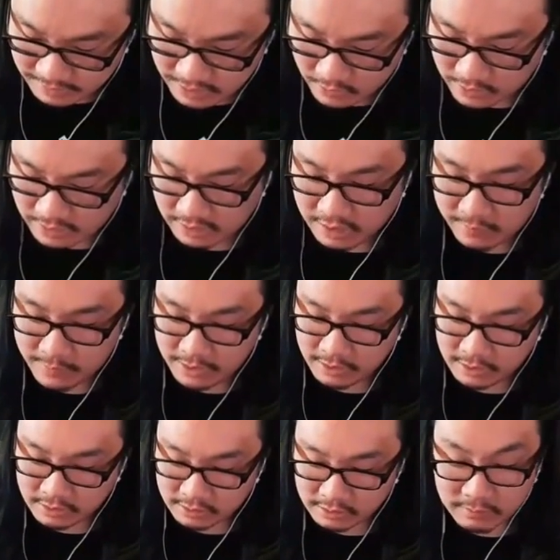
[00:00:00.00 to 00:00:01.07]
okay. I mean,
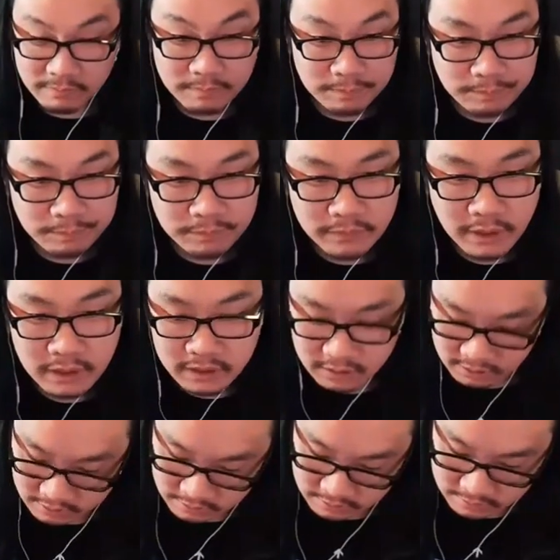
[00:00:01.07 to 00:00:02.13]
this,
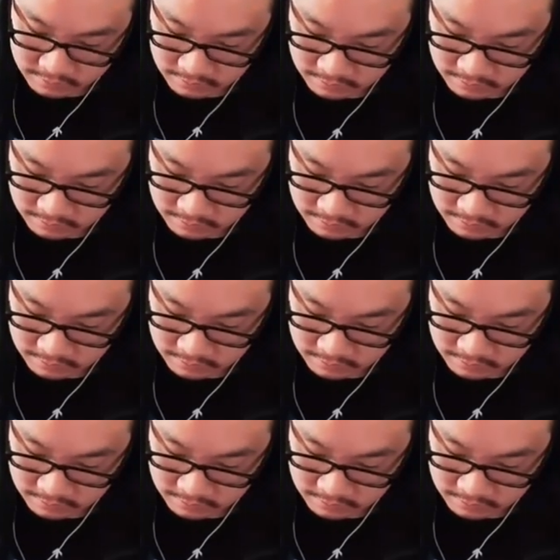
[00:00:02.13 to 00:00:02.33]
it's,